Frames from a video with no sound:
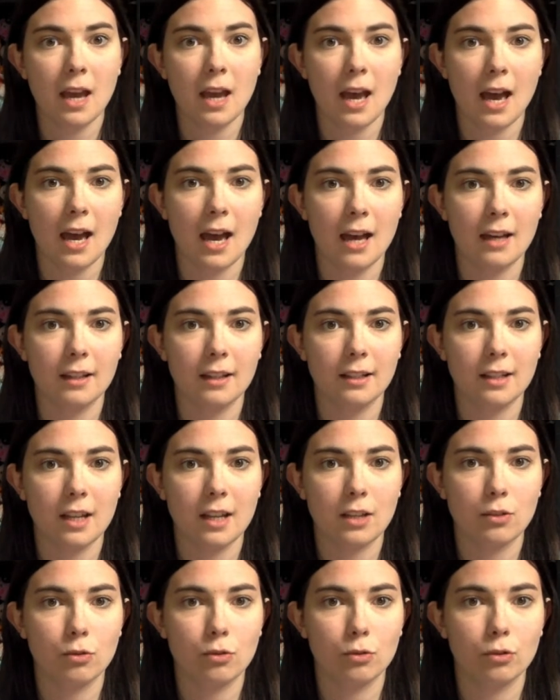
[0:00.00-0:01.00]
And it
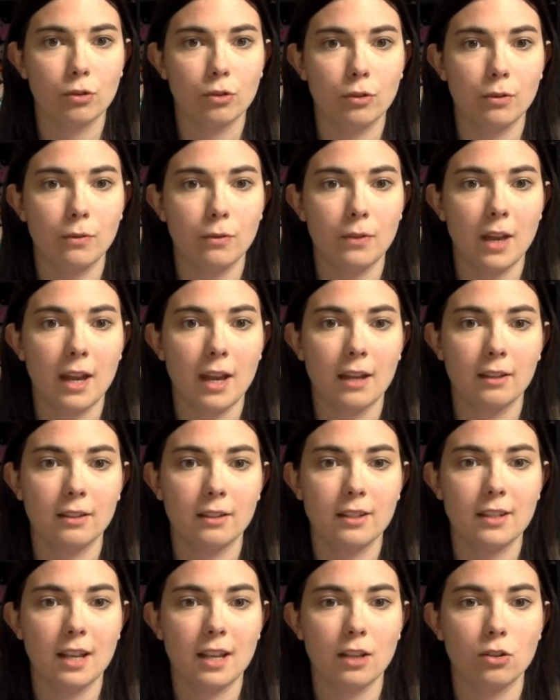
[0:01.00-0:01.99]
sort of then
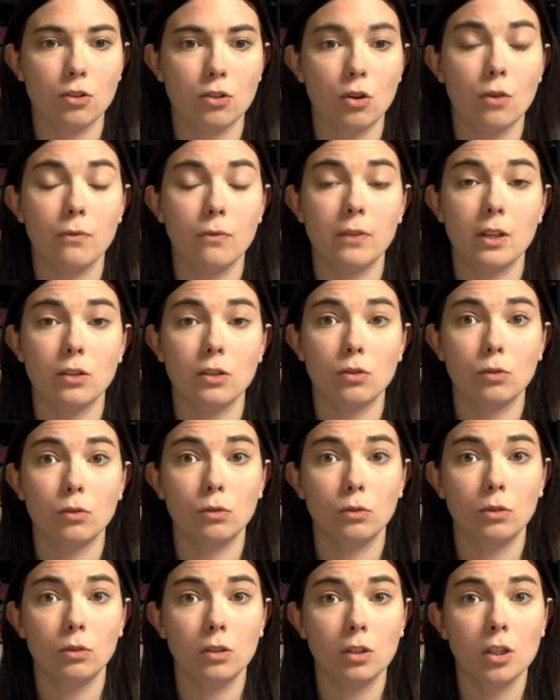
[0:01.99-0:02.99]
sets off this
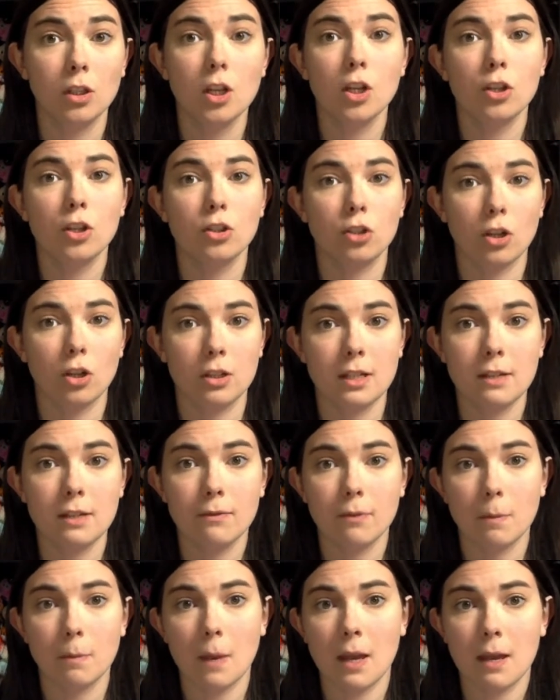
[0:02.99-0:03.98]
whole journey
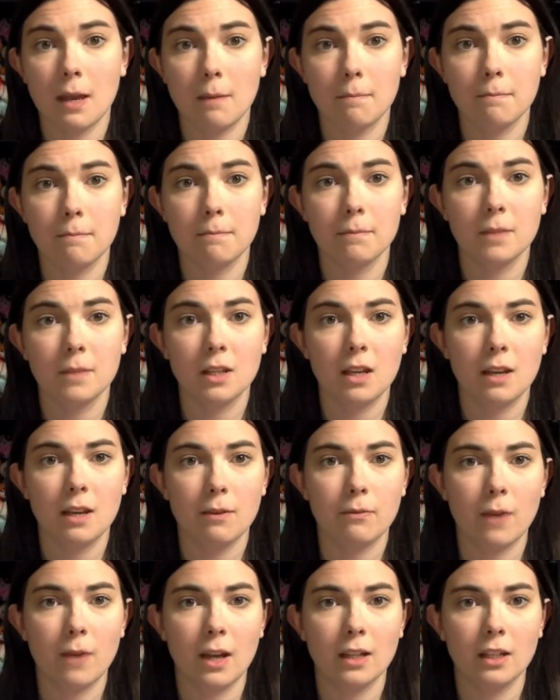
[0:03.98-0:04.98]
from him,
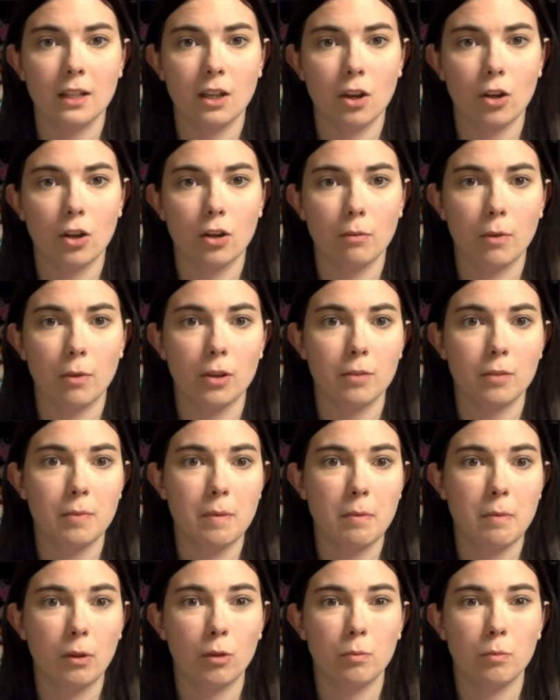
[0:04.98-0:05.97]
finding out about the
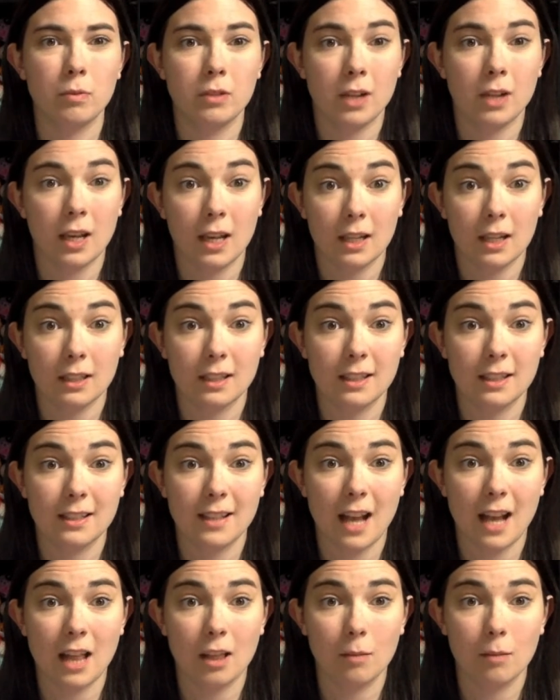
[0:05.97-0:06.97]
people who protect
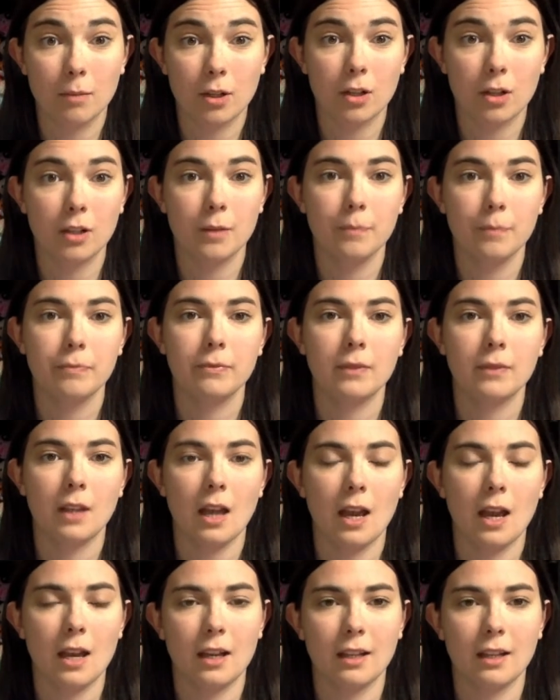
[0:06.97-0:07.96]
Excalibur,
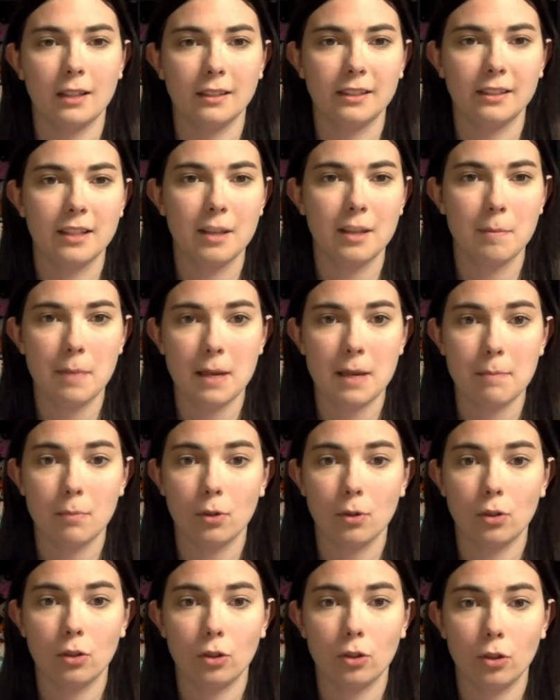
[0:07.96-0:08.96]
and the
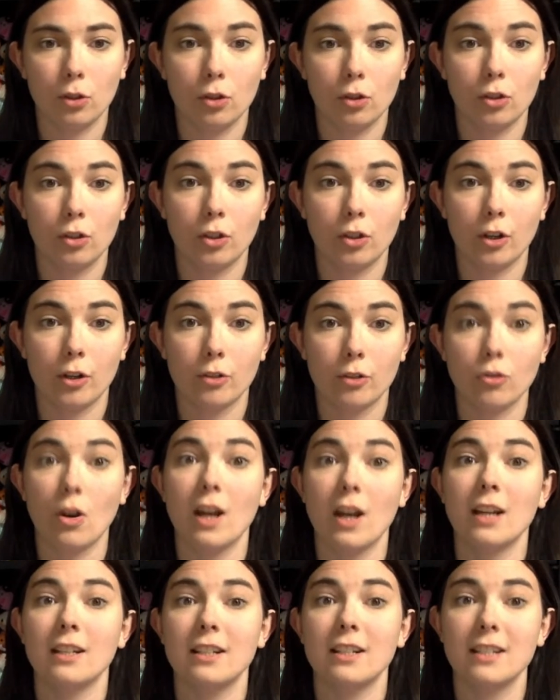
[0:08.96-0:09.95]
people who are
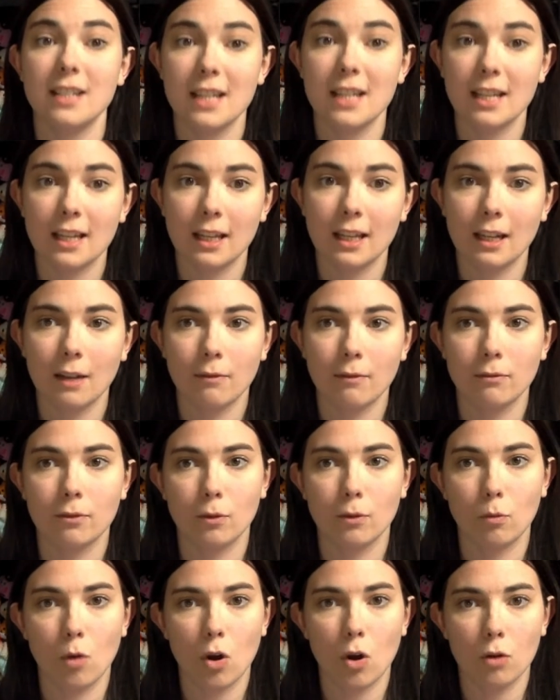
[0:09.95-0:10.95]
trying to take it, and for
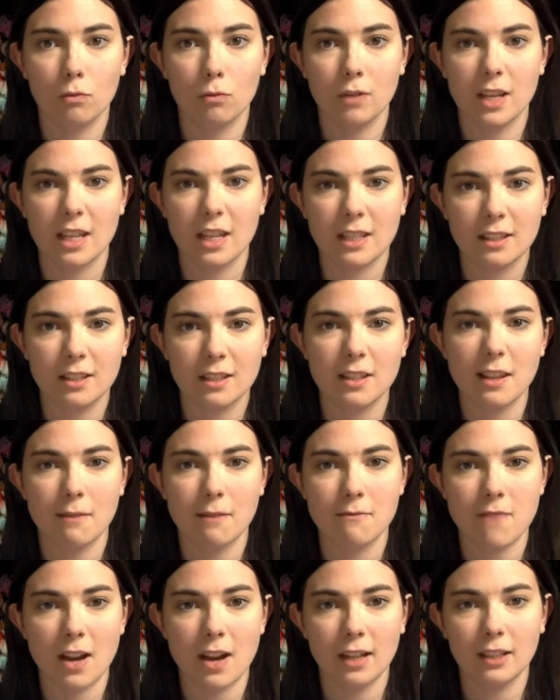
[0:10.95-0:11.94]
what reasons, and
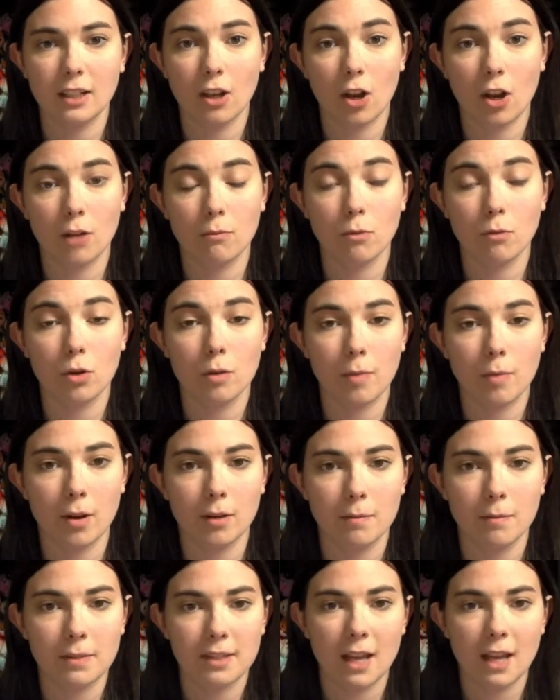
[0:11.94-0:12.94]
finding out more about
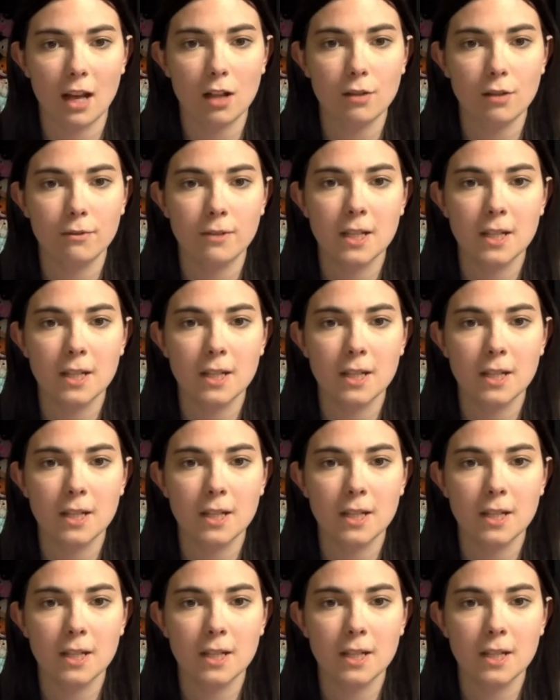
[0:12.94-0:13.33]
himself.